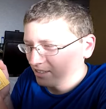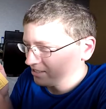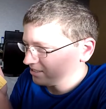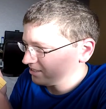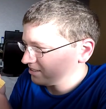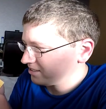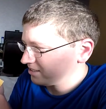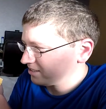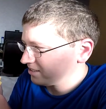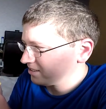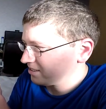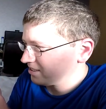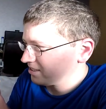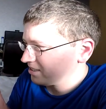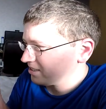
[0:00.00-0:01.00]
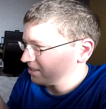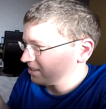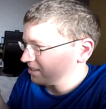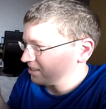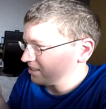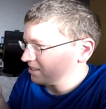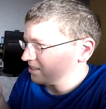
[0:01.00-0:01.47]

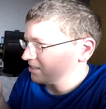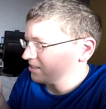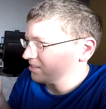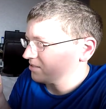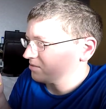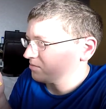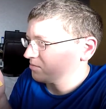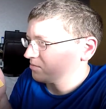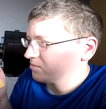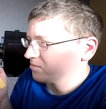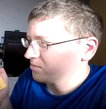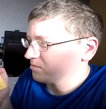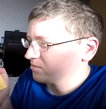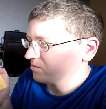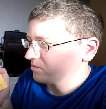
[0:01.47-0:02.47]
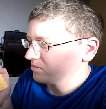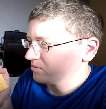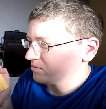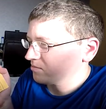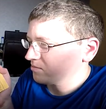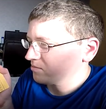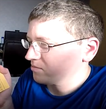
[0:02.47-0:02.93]

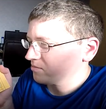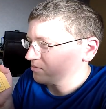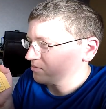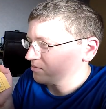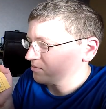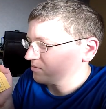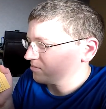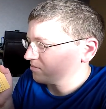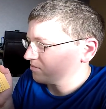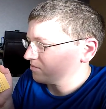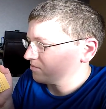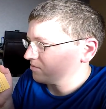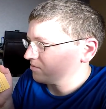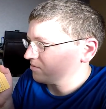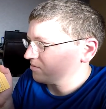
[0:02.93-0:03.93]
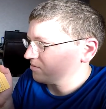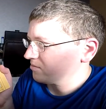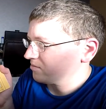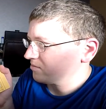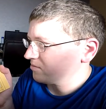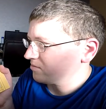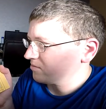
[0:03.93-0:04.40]

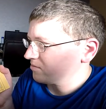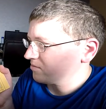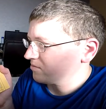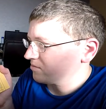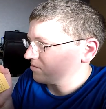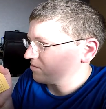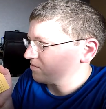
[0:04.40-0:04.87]
Nobody speaks.